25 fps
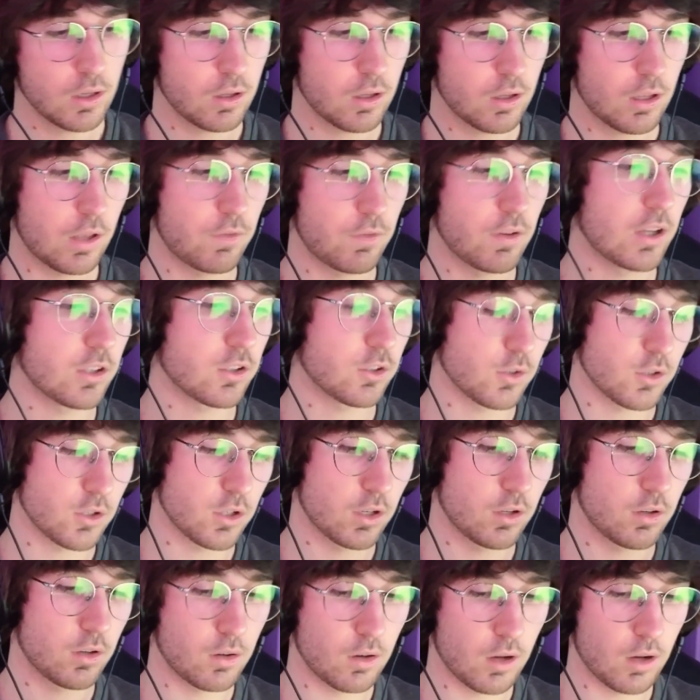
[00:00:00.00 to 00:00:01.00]
if you guys are
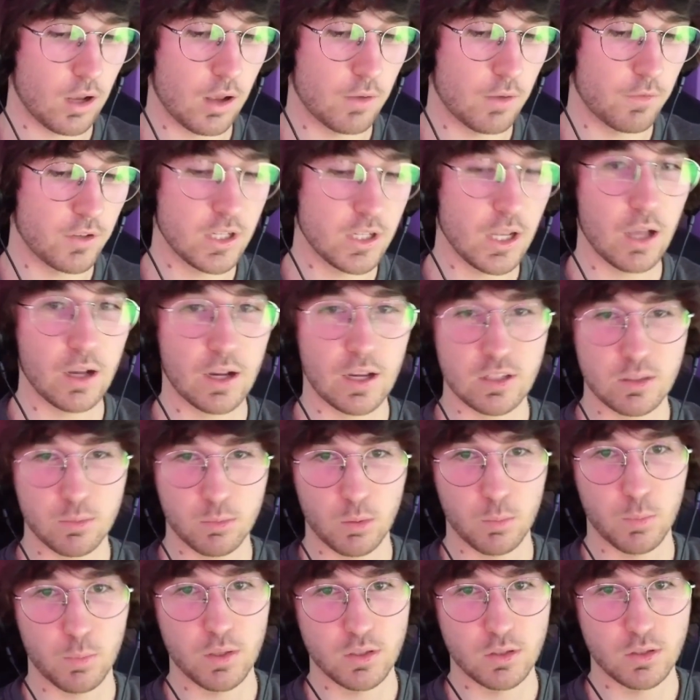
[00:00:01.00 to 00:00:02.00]
interested, Vitalik has some
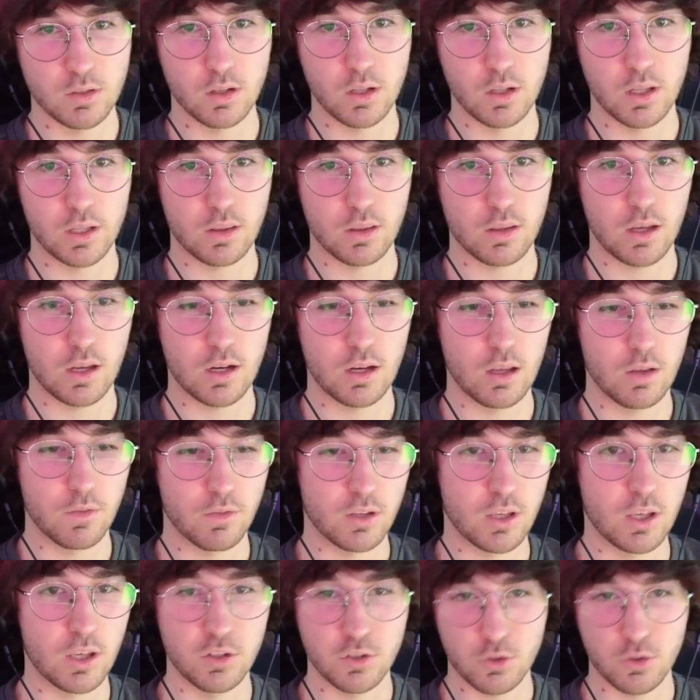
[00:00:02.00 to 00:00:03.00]
good pieces on like the idea of a
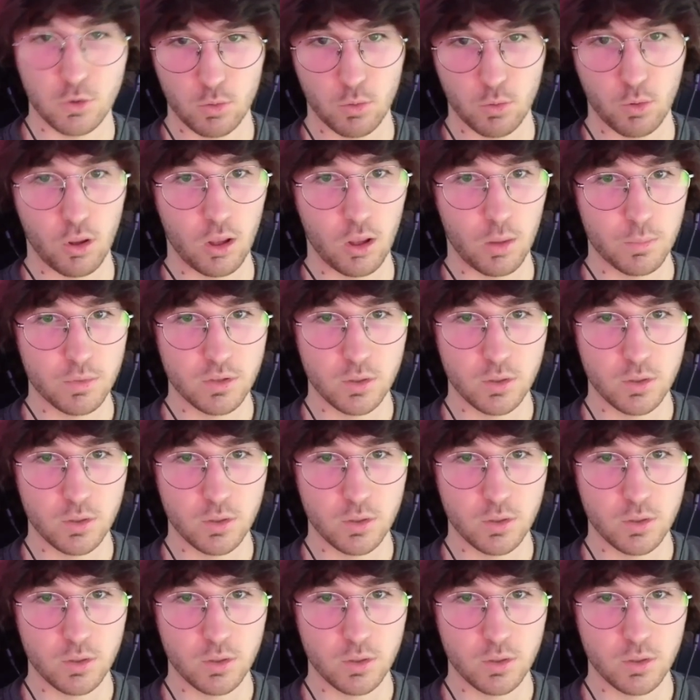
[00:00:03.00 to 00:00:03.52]
key store rollup.